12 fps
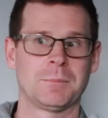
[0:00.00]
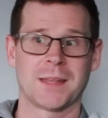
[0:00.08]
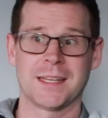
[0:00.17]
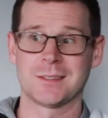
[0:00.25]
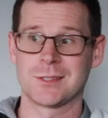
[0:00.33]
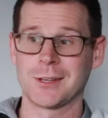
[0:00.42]

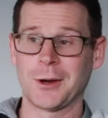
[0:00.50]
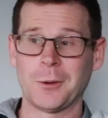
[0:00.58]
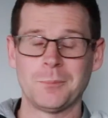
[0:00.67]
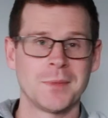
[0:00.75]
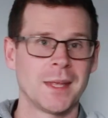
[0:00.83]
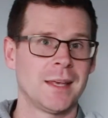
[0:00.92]
And
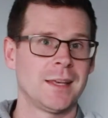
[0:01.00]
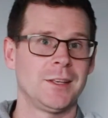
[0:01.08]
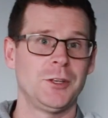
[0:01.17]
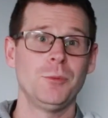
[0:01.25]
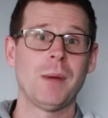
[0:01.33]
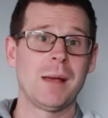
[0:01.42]
so
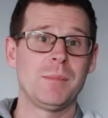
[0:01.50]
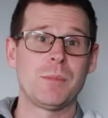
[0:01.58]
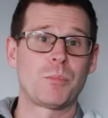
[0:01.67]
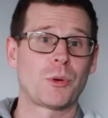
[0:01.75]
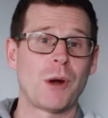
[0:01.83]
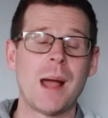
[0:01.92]
you might be
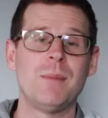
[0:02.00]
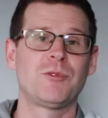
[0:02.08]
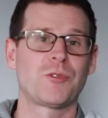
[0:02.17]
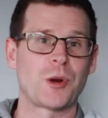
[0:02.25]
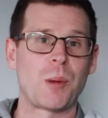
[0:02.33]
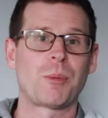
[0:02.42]
primed
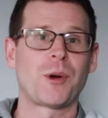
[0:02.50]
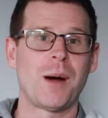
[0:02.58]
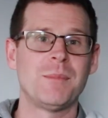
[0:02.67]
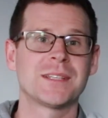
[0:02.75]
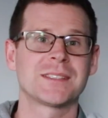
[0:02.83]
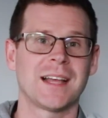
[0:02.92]
for a
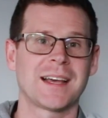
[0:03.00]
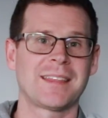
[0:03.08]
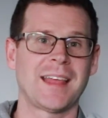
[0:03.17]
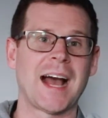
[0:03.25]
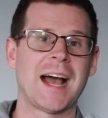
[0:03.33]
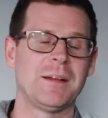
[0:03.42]
promise like
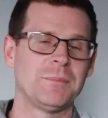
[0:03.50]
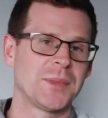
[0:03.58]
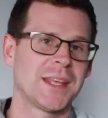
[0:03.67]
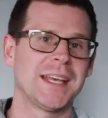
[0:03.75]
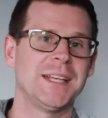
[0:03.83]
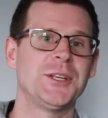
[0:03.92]
that
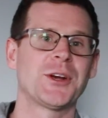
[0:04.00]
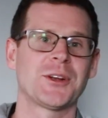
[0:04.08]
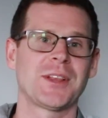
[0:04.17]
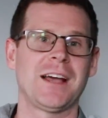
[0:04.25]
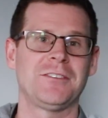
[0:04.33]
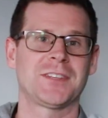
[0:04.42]
in
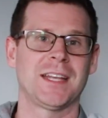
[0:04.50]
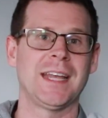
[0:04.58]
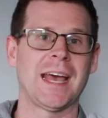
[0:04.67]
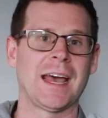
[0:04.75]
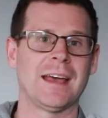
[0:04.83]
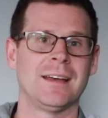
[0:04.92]
your life
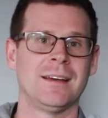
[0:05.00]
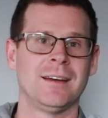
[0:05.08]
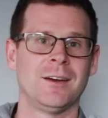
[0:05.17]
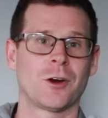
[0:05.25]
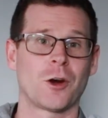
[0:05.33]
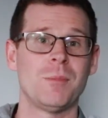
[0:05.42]
today.
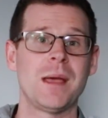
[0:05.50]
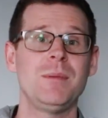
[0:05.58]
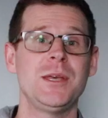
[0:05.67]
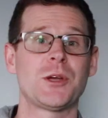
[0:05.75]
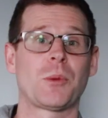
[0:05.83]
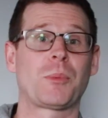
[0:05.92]
Or
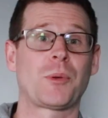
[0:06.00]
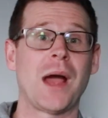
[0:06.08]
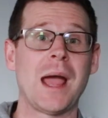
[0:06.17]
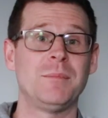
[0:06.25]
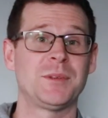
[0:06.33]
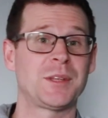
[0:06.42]
maybe you're
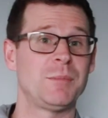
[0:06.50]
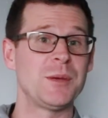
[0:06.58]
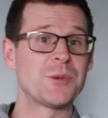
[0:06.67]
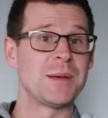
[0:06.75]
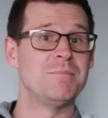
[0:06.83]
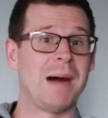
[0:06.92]
primed to
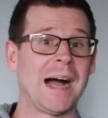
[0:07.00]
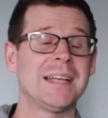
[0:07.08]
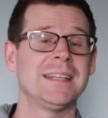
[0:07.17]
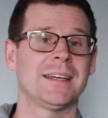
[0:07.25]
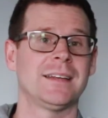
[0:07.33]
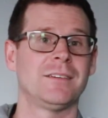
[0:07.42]
be
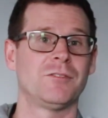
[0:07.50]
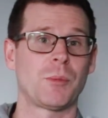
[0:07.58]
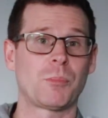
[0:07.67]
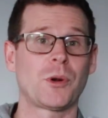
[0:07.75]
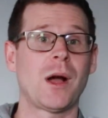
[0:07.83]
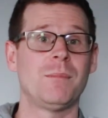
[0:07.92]
reminded of the
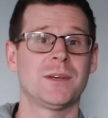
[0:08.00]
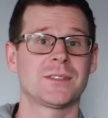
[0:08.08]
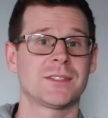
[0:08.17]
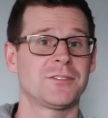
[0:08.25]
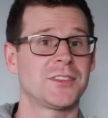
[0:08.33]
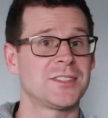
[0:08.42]

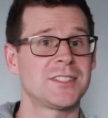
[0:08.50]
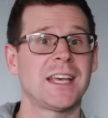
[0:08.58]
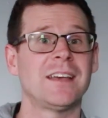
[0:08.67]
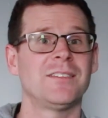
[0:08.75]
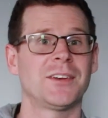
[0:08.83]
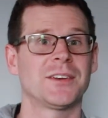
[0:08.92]
promise of the
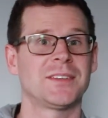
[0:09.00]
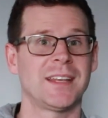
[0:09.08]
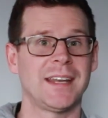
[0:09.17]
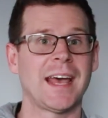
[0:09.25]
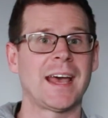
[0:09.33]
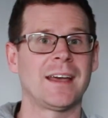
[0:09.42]
Savior
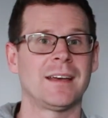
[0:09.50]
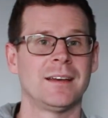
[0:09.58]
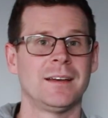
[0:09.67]
today.